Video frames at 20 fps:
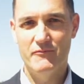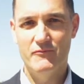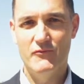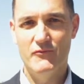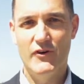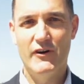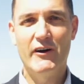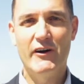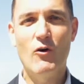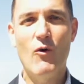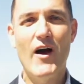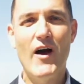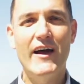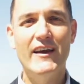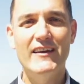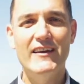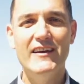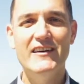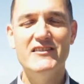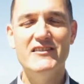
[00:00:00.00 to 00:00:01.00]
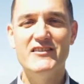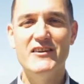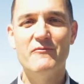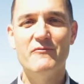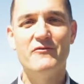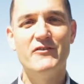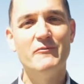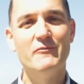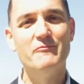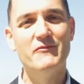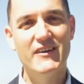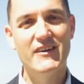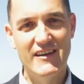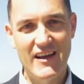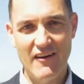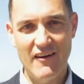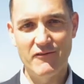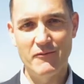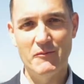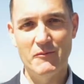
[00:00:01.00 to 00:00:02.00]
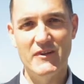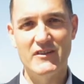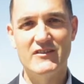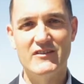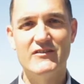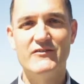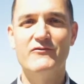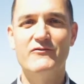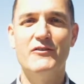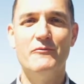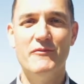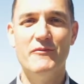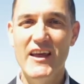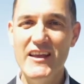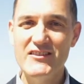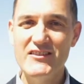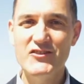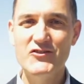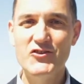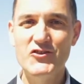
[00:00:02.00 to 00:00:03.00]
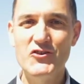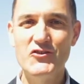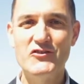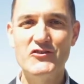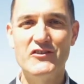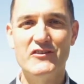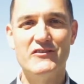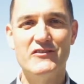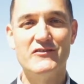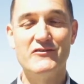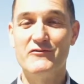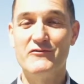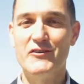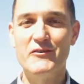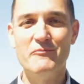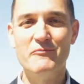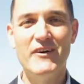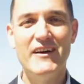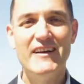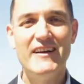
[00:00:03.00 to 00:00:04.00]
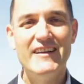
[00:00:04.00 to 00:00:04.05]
We require leadership from governments, from institutions, from